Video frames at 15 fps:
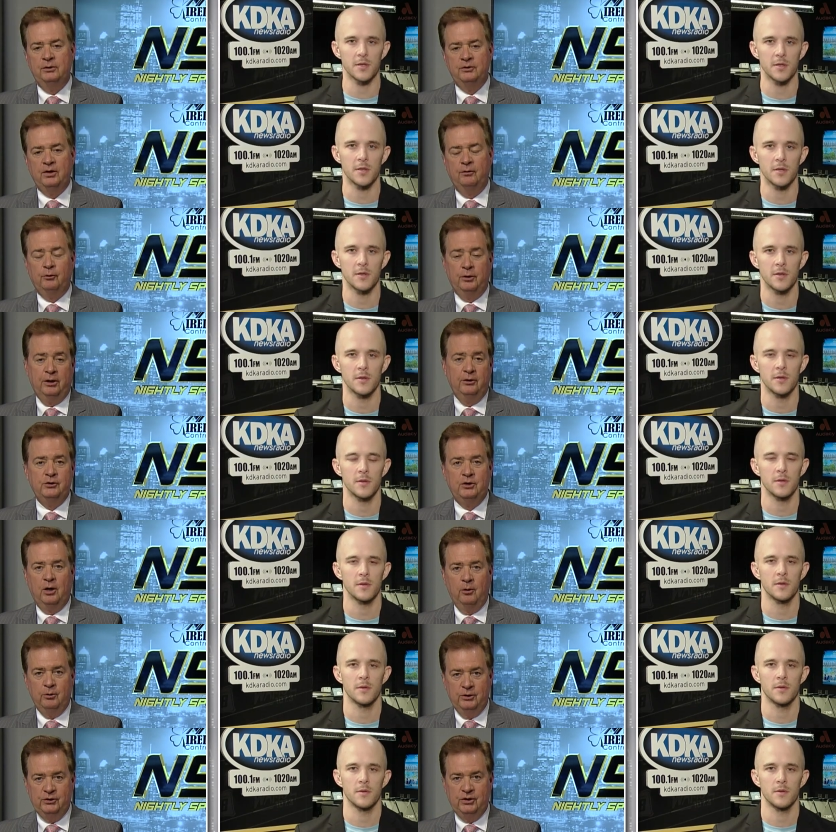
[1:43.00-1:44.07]
Speaker 1: several years
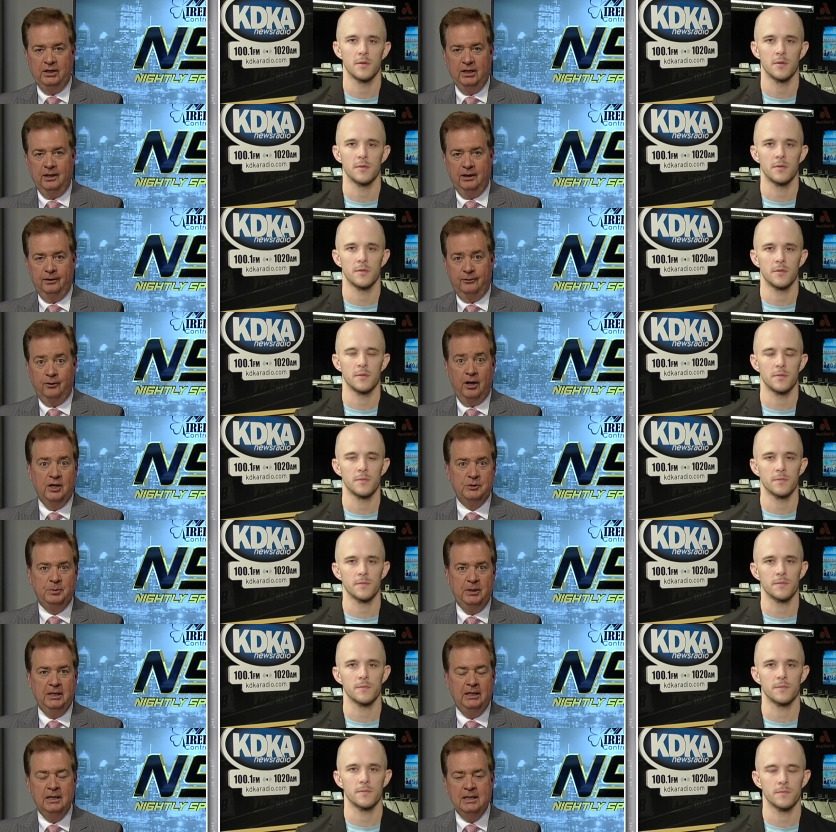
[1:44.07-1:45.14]
ago we'd see uh,
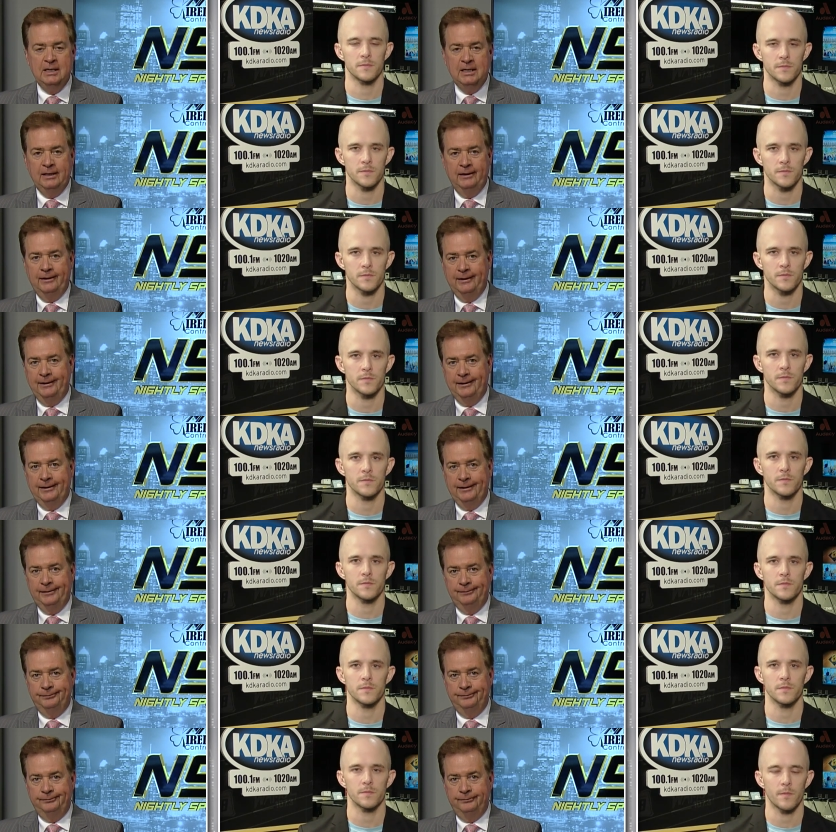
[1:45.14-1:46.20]
Crosby
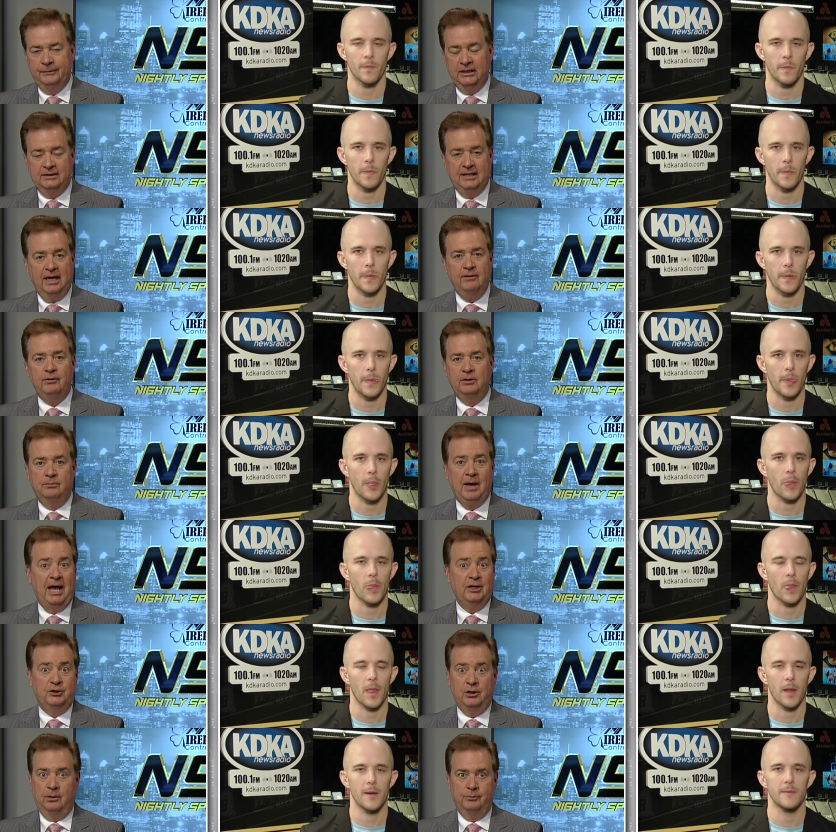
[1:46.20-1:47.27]
uh, McDavid
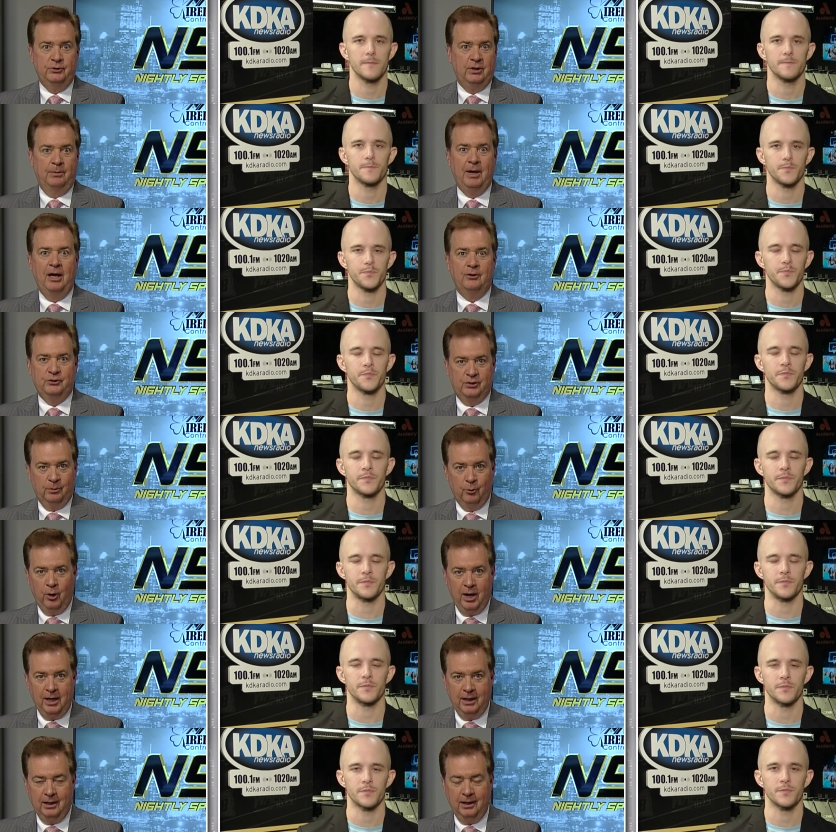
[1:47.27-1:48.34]
matchup somehow, some
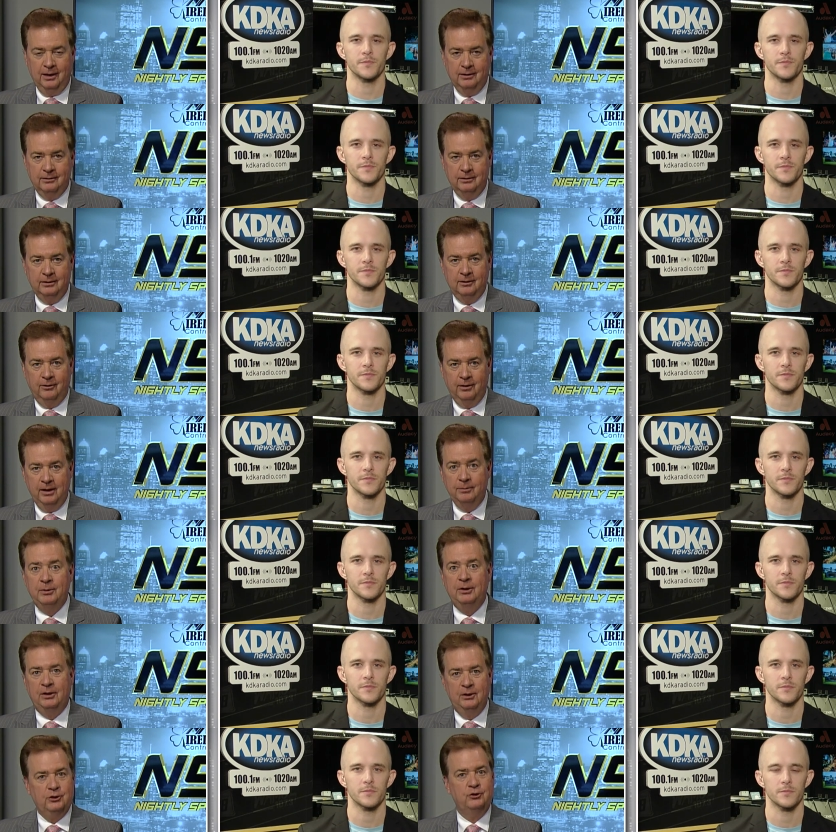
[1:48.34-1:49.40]
way. And you know,
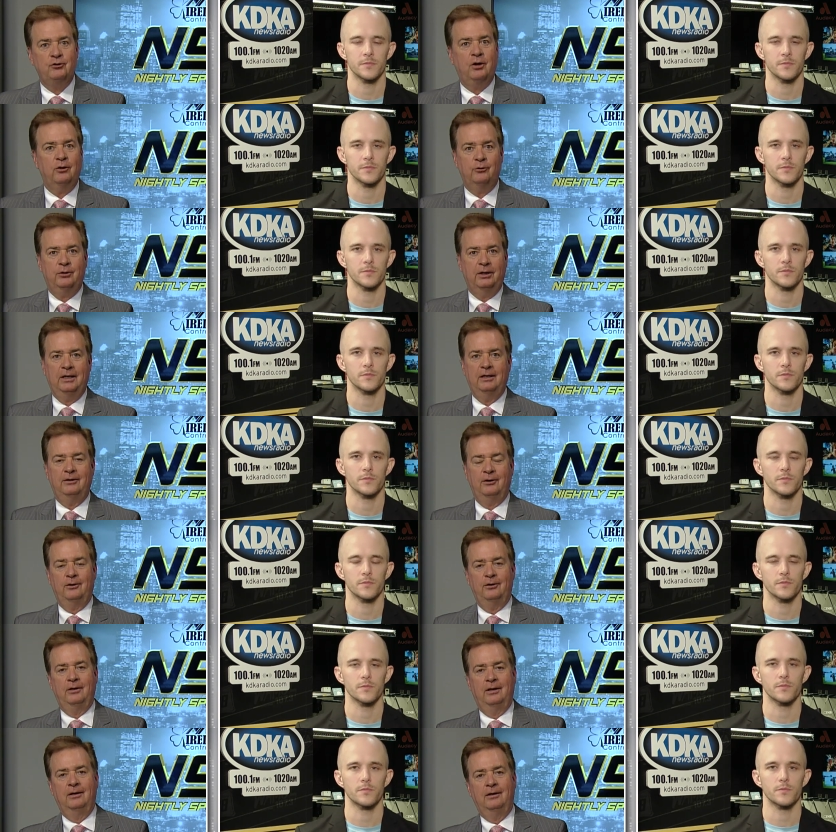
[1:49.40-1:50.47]
Edmonton has struggled to get
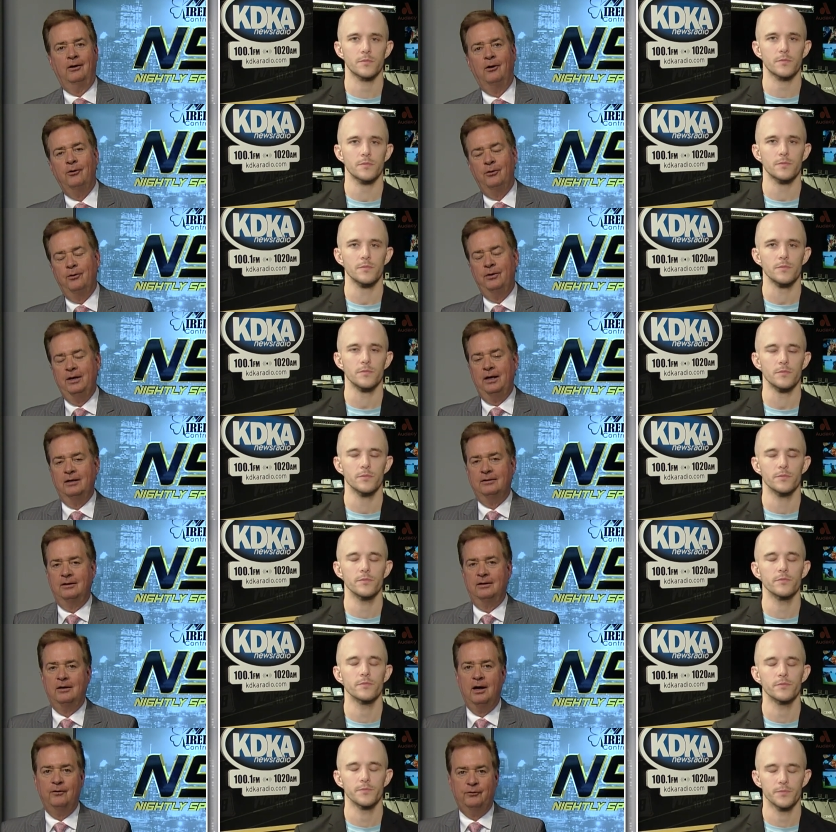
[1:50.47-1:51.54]
there, although they got to
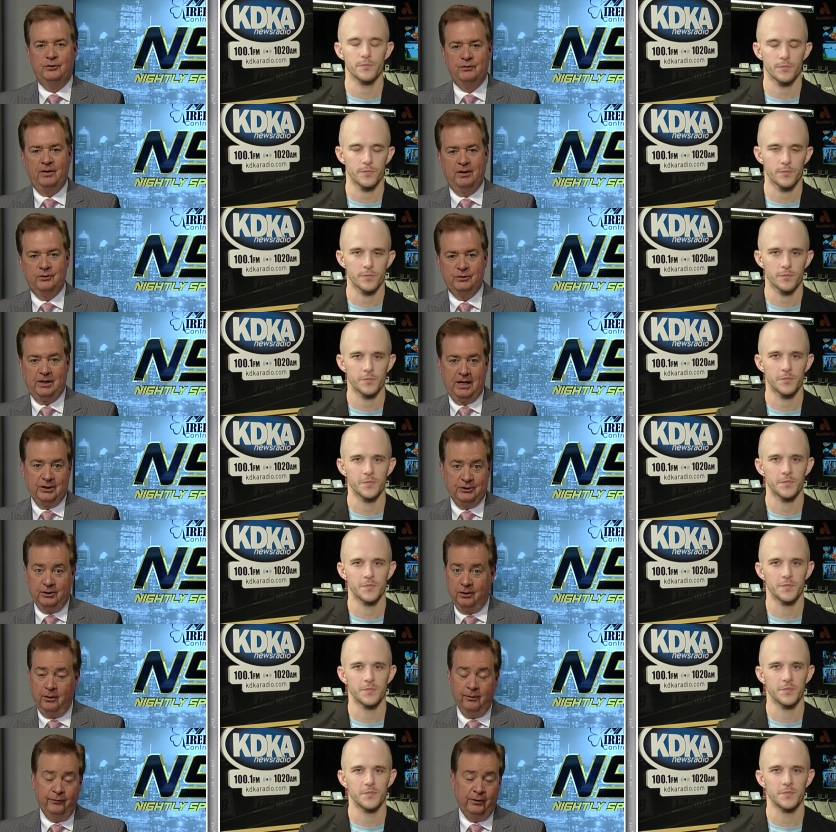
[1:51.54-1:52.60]
the conference finals last
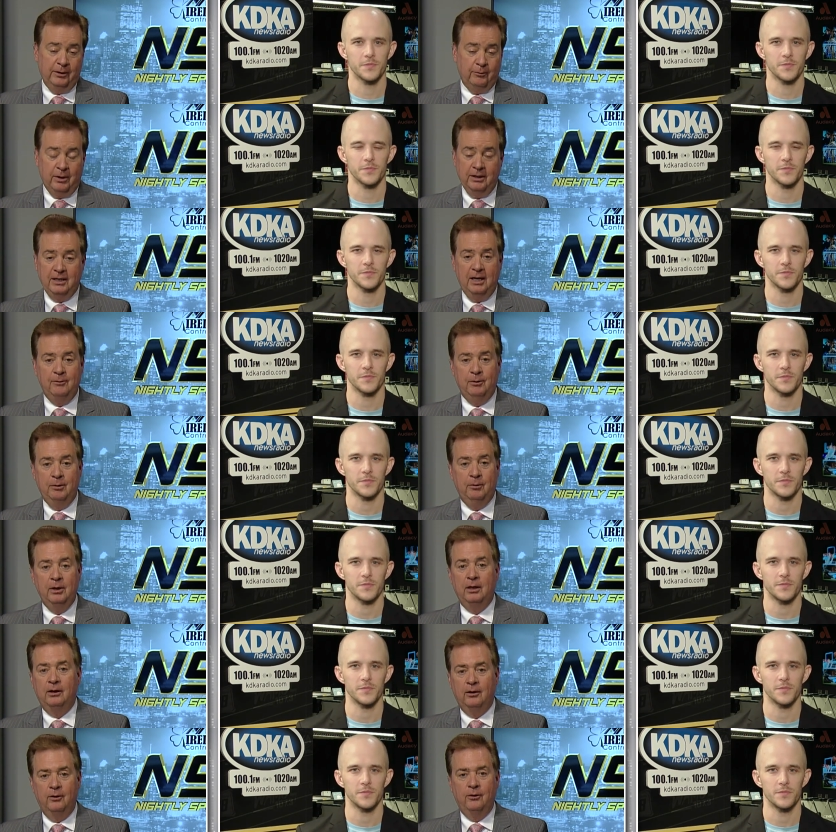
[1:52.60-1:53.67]
year. Hopefully, one day we will.
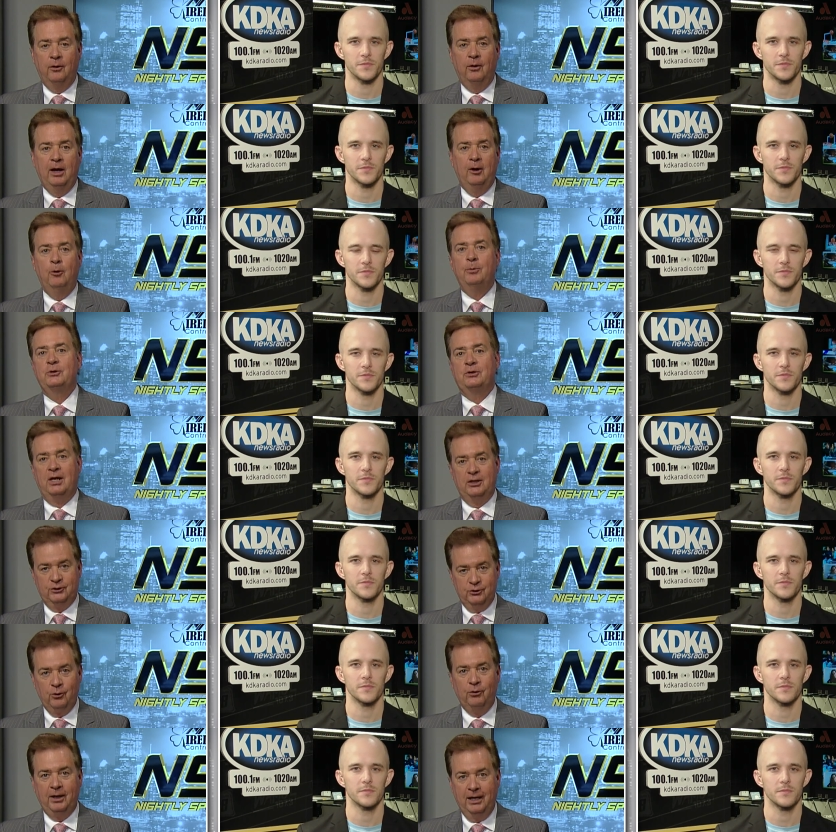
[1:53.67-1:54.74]
Although I hope it's not
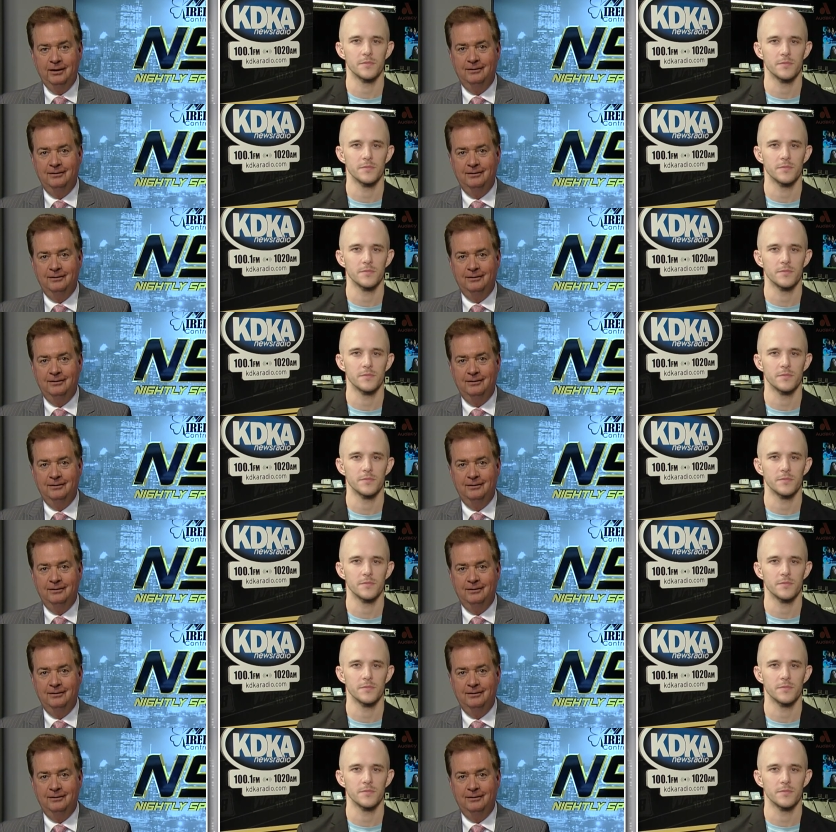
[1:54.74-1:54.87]
so late